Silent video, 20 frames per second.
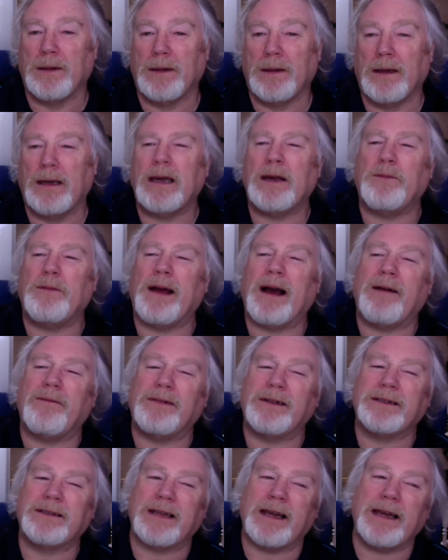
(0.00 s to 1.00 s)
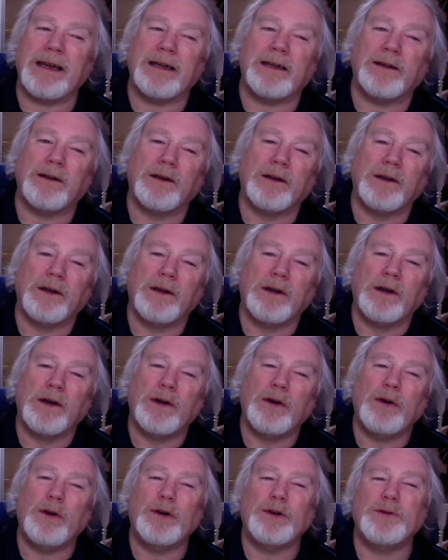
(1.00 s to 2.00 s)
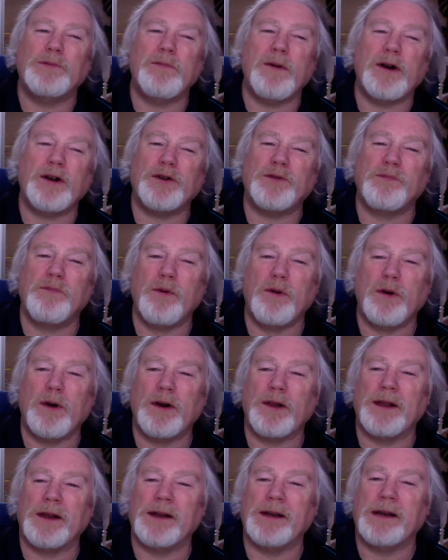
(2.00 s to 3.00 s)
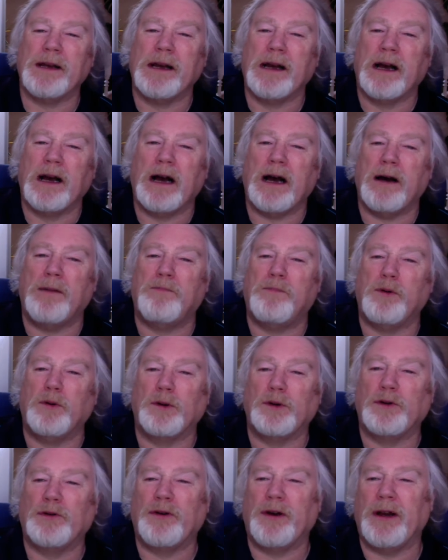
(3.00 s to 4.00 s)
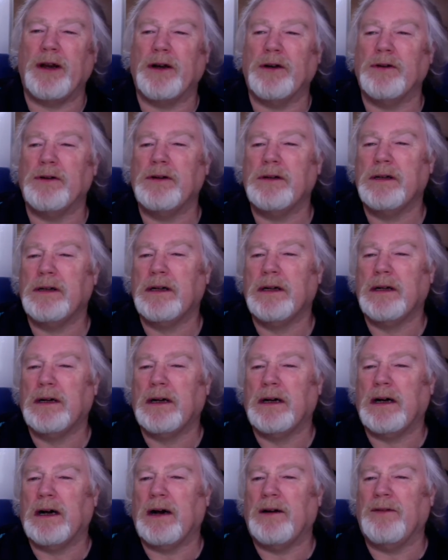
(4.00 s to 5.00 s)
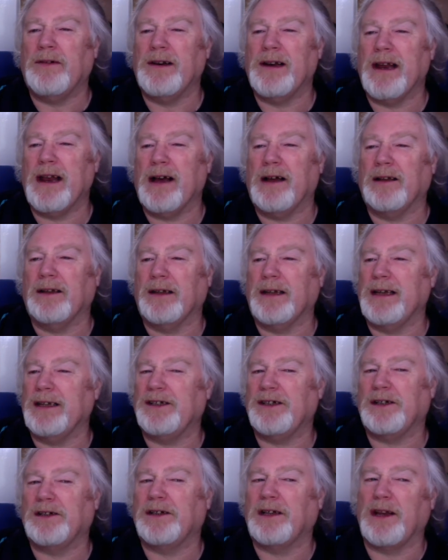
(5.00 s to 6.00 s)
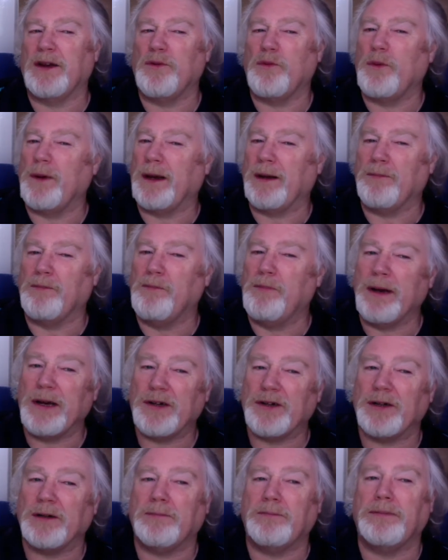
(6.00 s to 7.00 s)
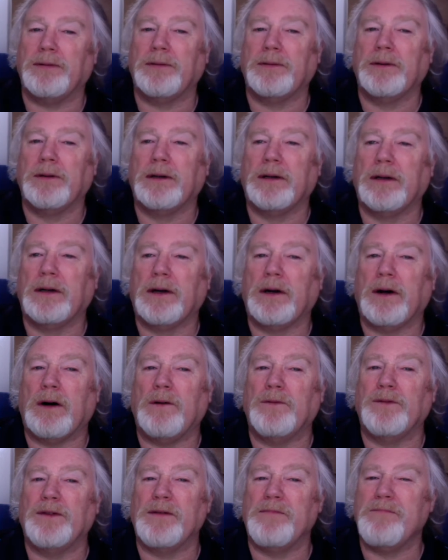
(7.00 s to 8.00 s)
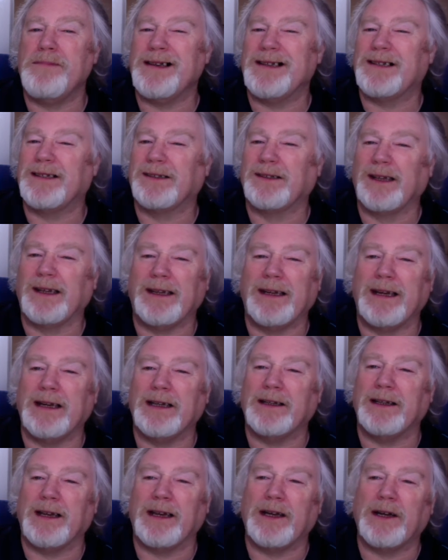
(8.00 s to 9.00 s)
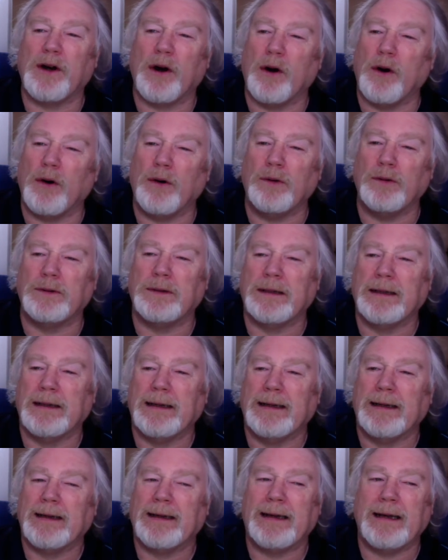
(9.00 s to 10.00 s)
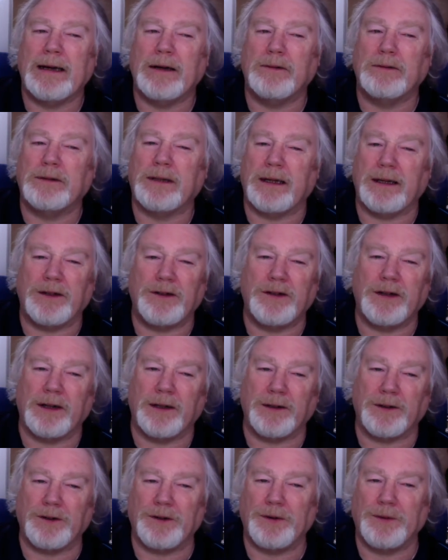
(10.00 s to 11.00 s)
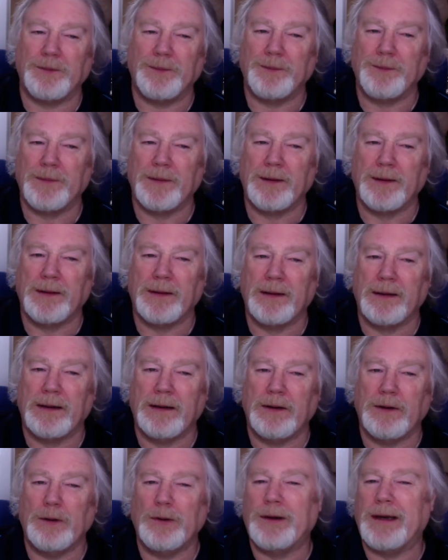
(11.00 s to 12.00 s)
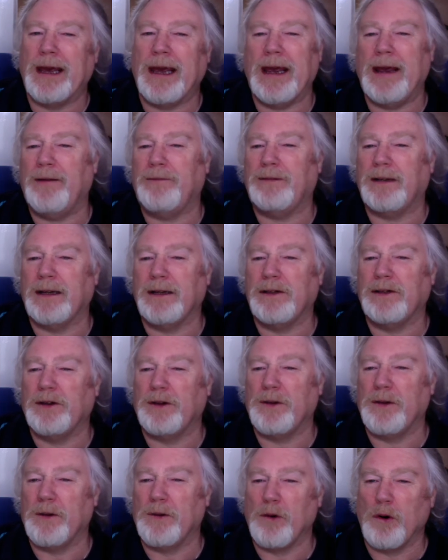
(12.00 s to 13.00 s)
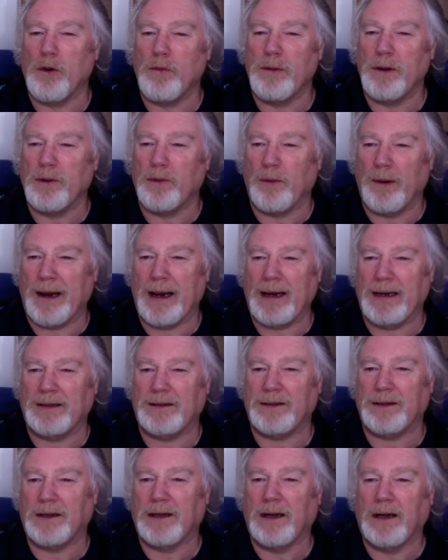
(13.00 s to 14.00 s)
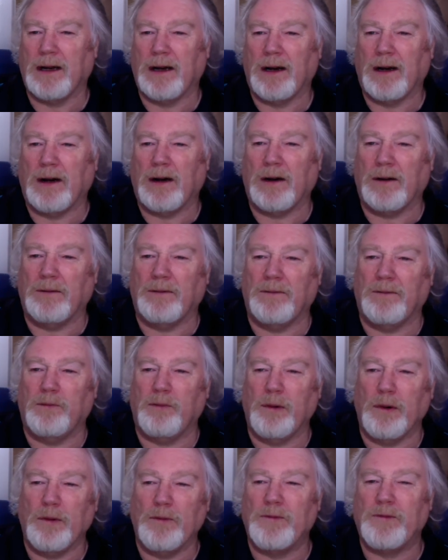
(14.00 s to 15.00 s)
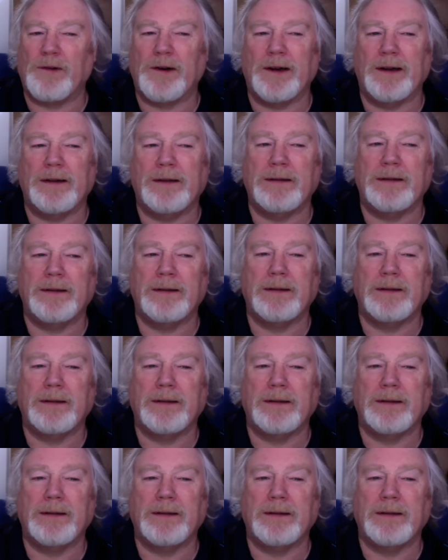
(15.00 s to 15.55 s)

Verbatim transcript: Here we have a saint who is much more than a portrayal of an allegedly weak bishop of the misleadingly called Celtic Church, who caved into the Roman ways of Wilfrid